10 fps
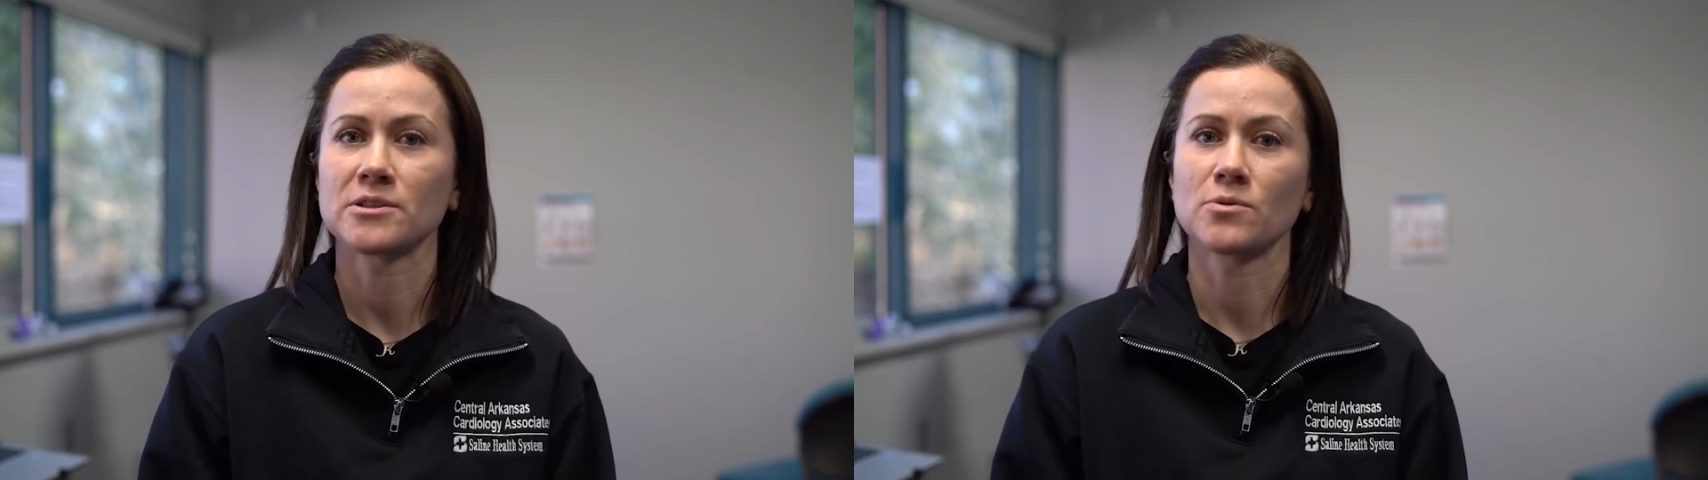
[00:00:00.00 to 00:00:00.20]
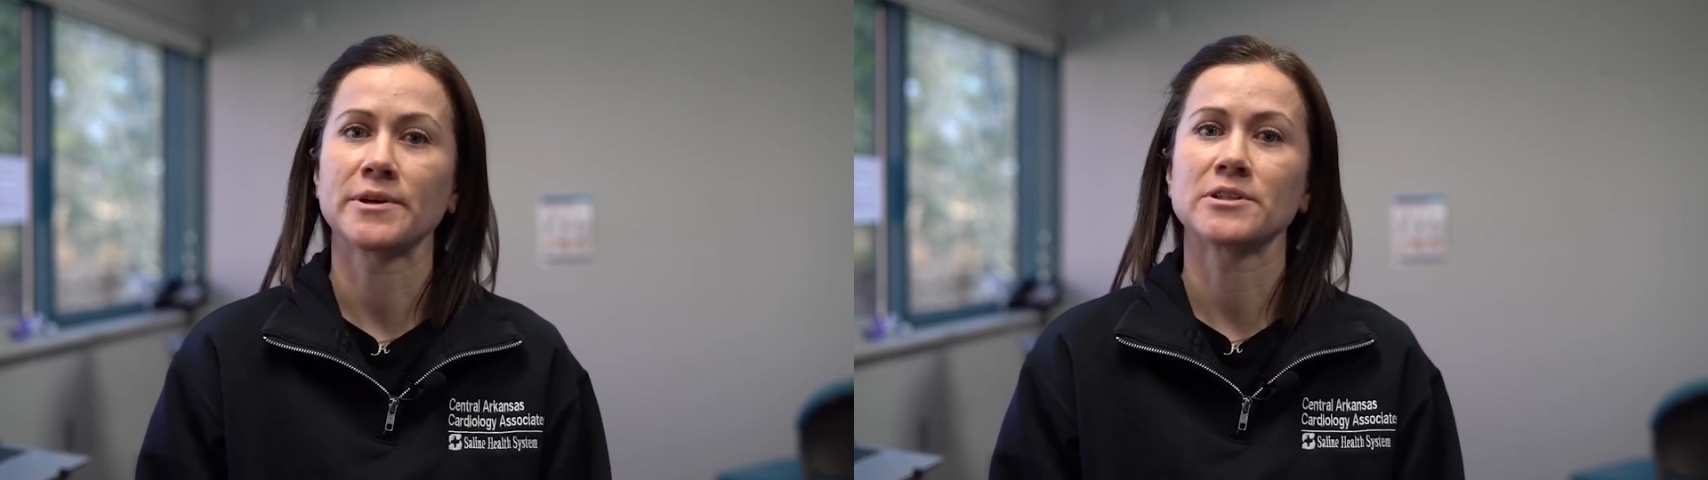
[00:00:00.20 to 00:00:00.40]

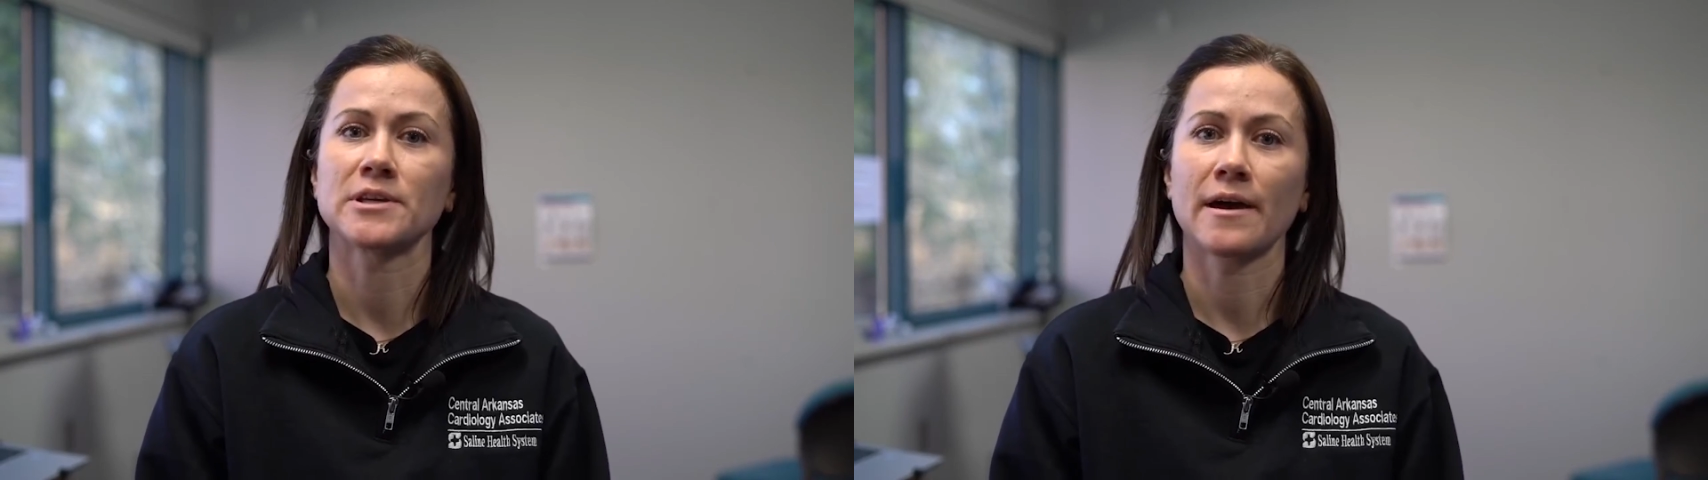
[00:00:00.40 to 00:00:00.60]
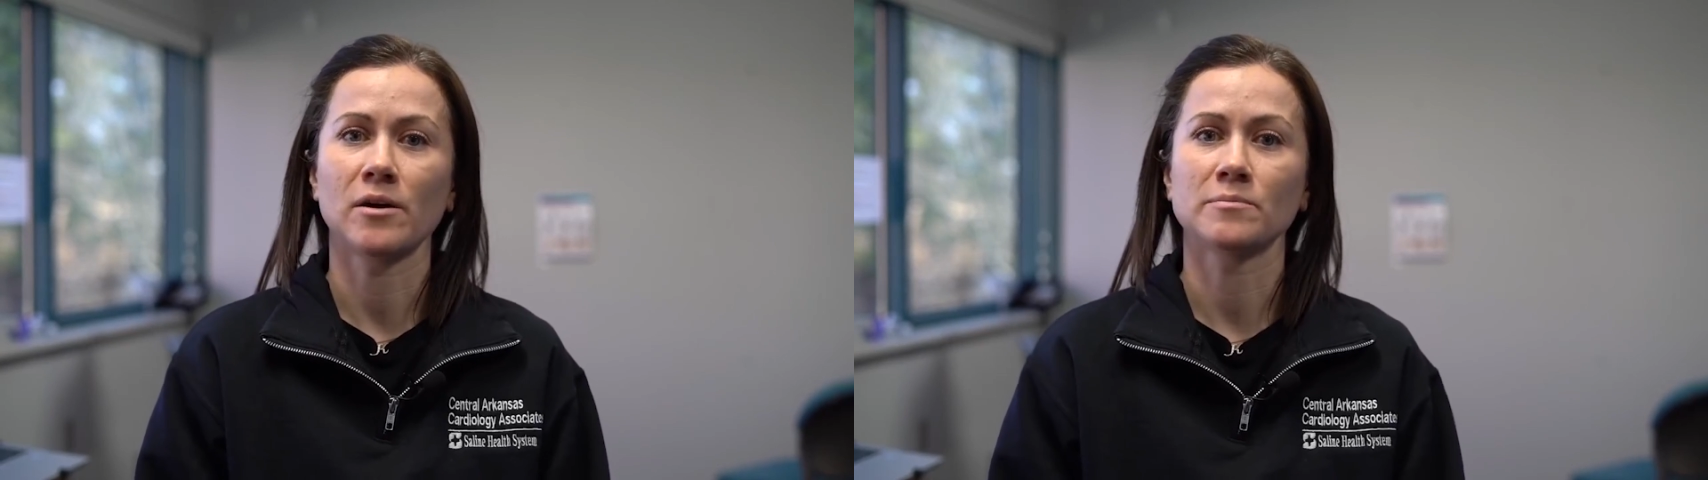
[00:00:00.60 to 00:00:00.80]
is going
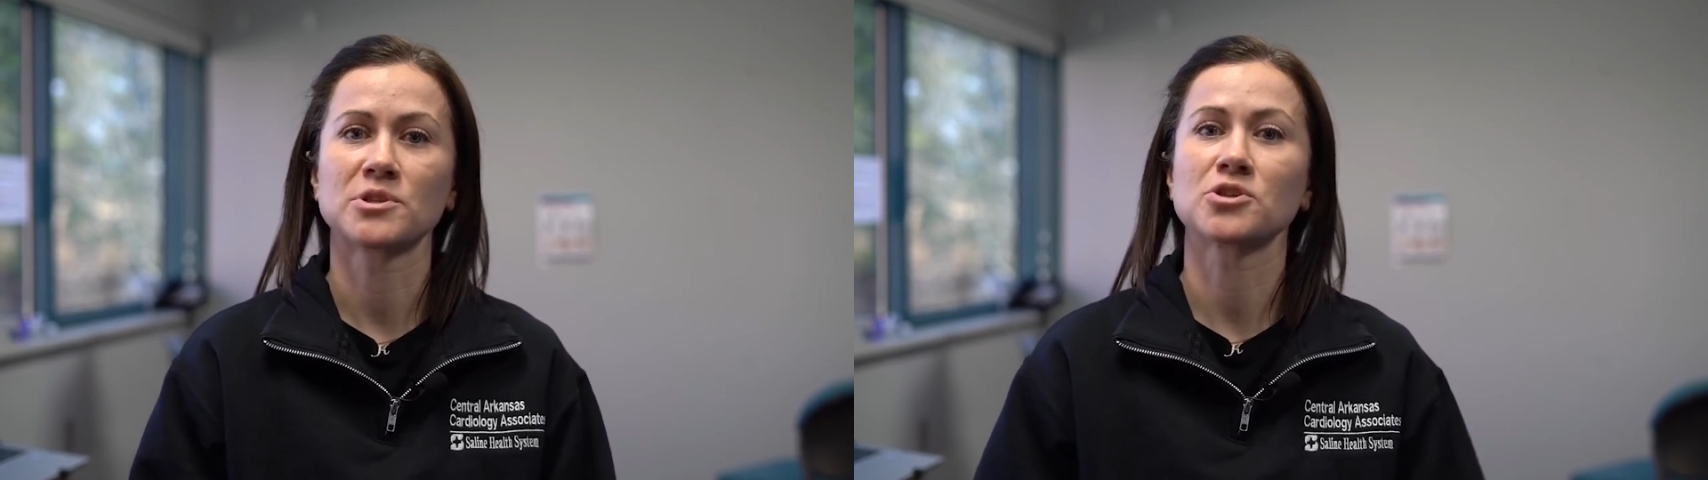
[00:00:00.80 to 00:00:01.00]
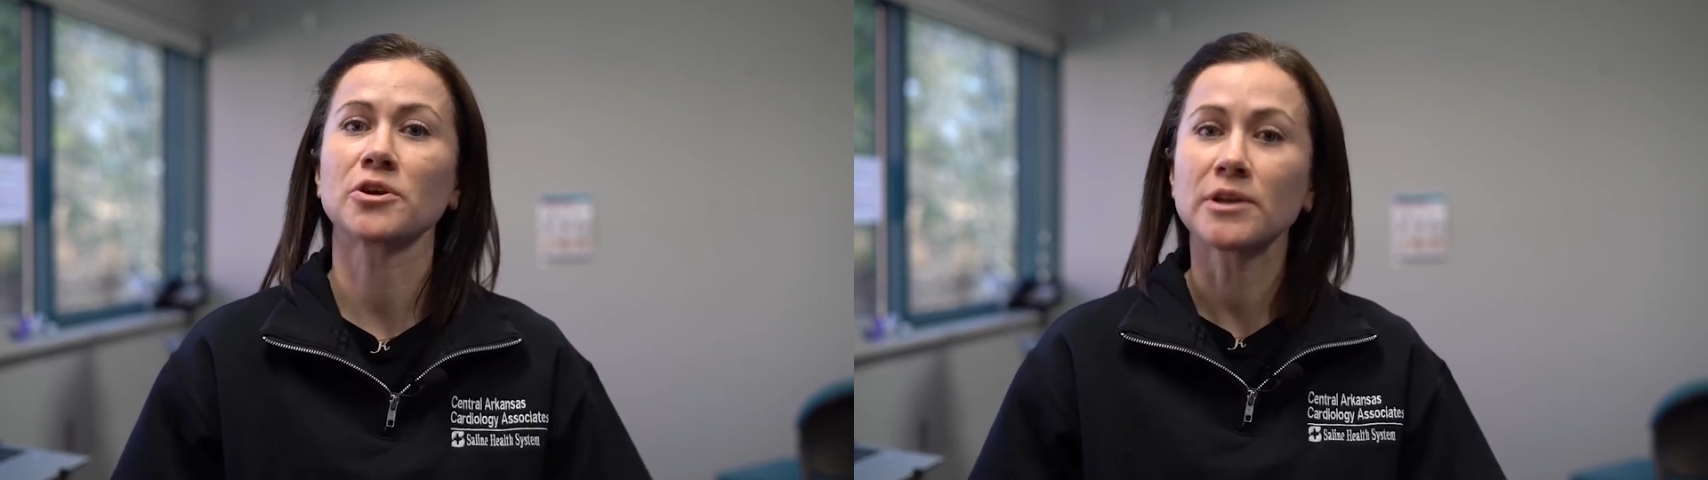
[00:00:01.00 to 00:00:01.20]
to help
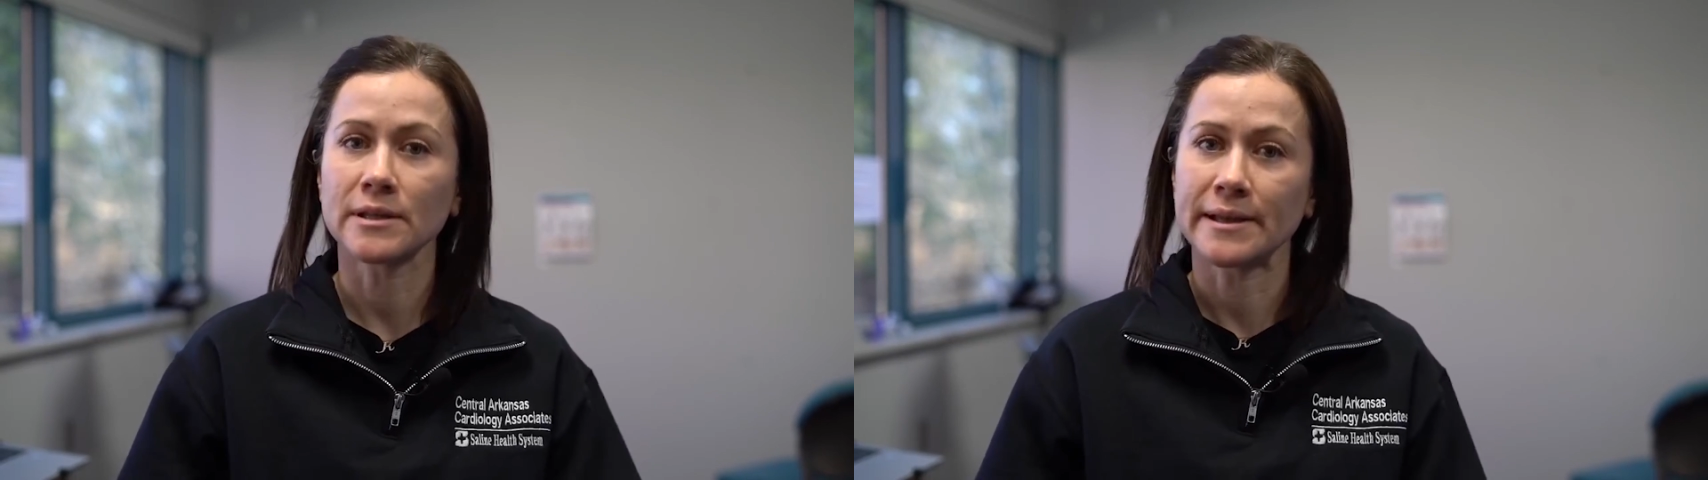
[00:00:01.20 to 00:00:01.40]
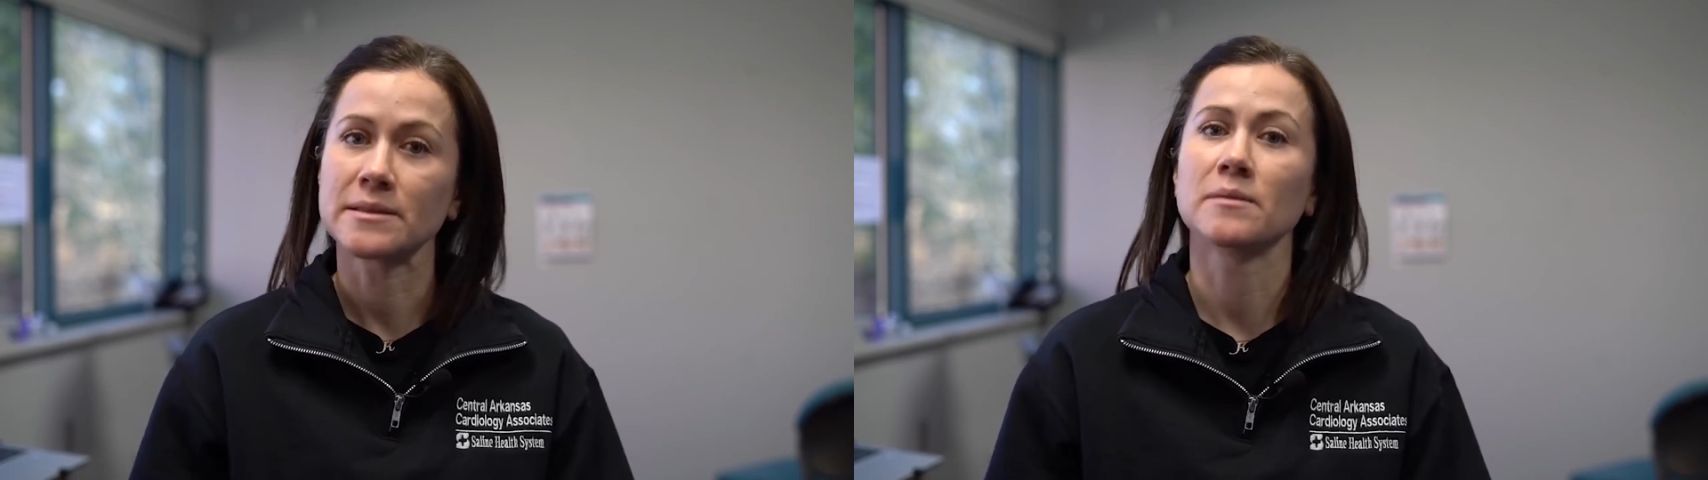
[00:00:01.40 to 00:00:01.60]

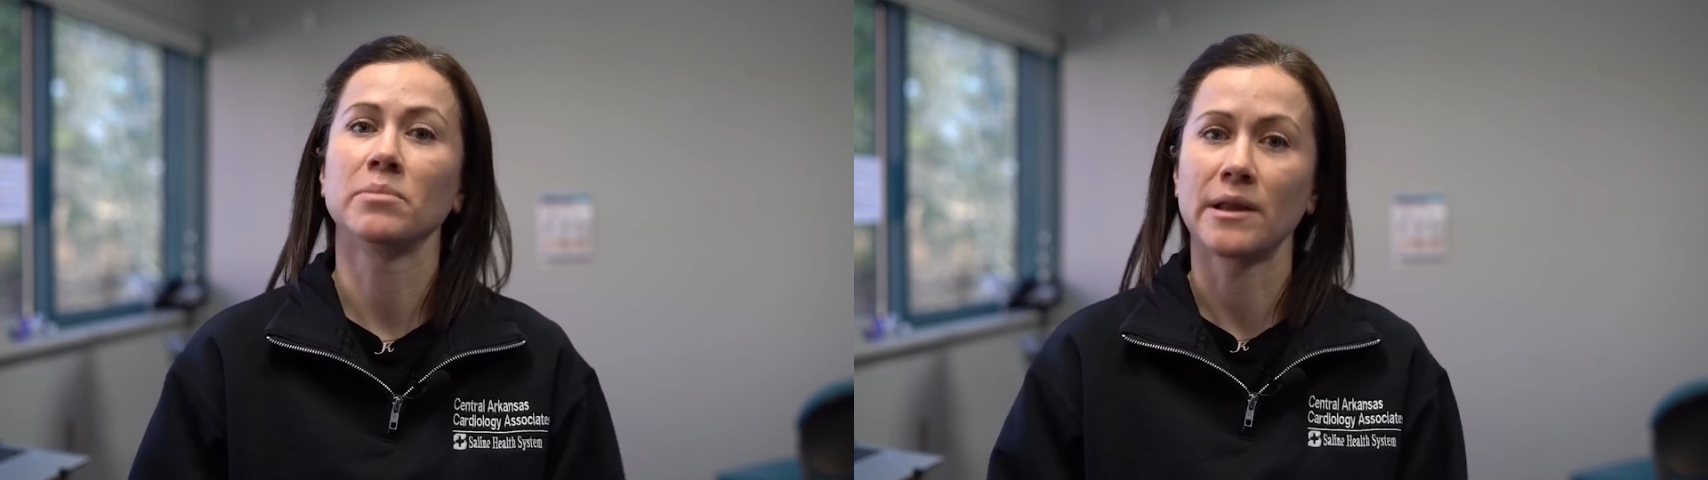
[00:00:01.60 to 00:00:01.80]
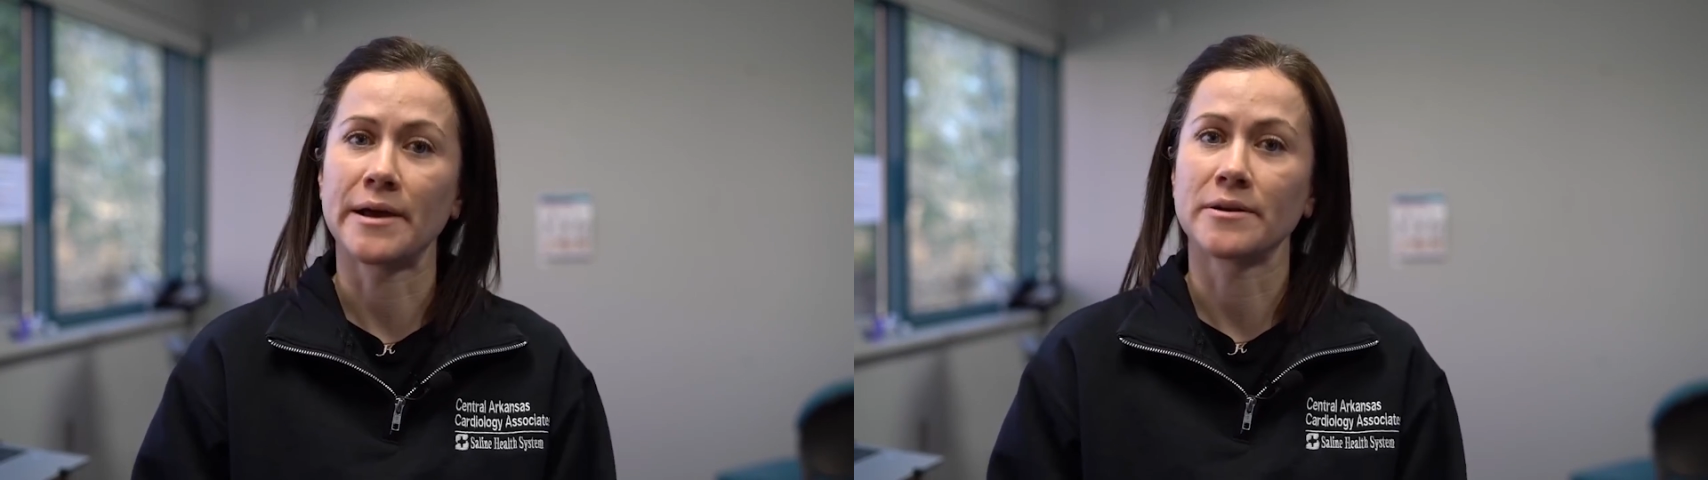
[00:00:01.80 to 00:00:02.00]
circulate the
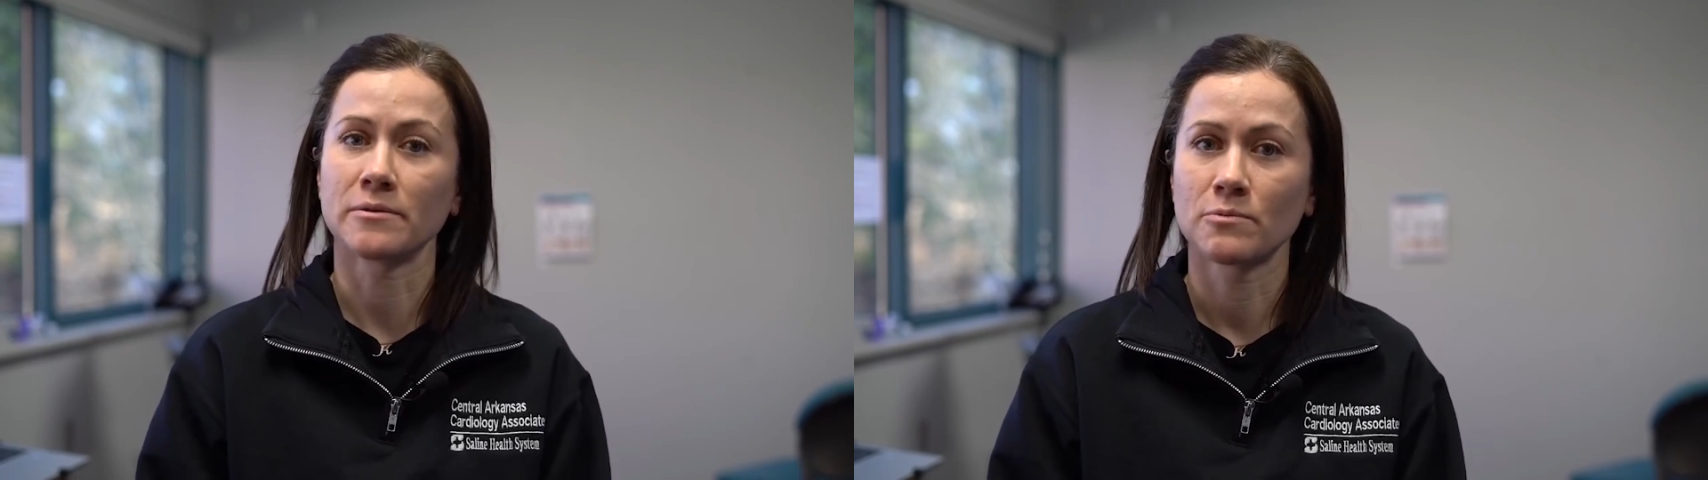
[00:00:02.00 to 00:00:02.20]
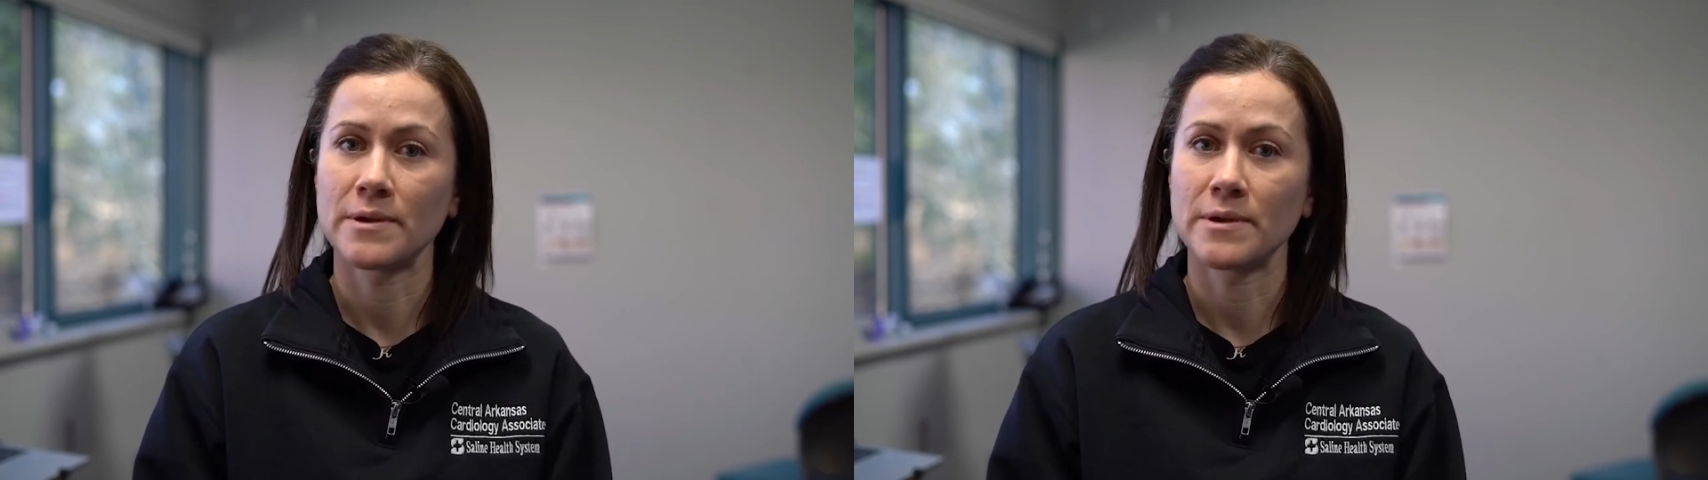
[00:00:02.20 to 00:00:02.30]
blood